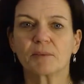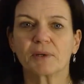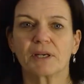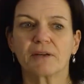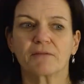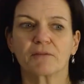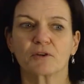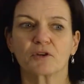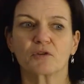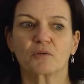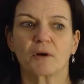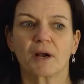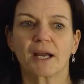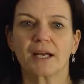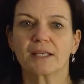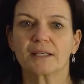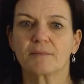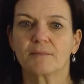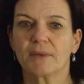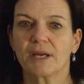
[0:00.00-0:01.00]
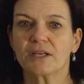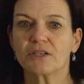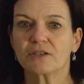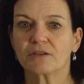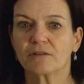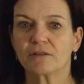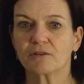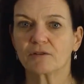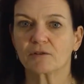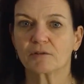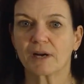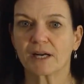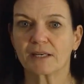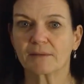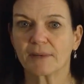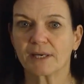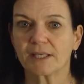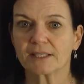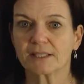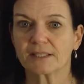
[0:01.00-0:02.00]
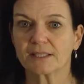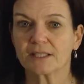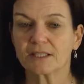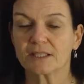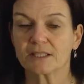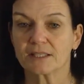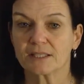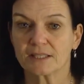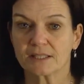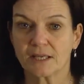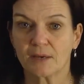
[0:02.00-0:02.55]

but if we're trying to measure and we're trying to make decisions,